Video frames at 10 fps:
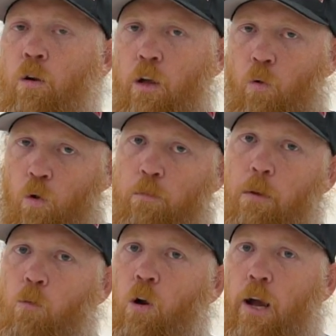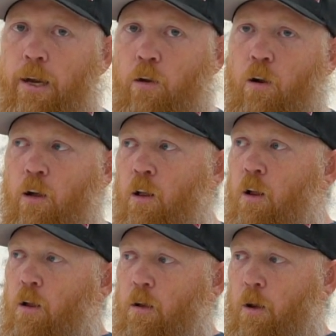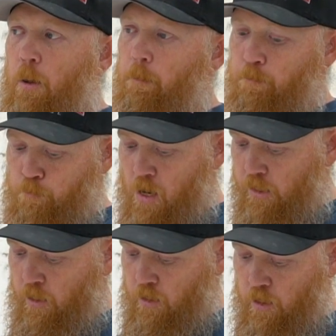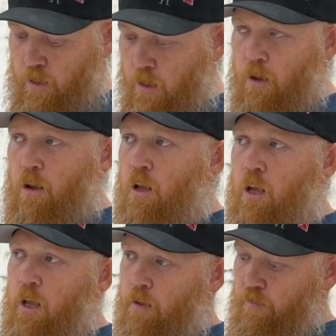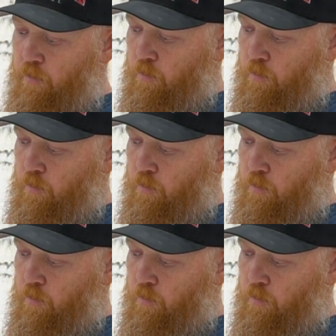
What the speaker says: it would be more accurate. Basically, if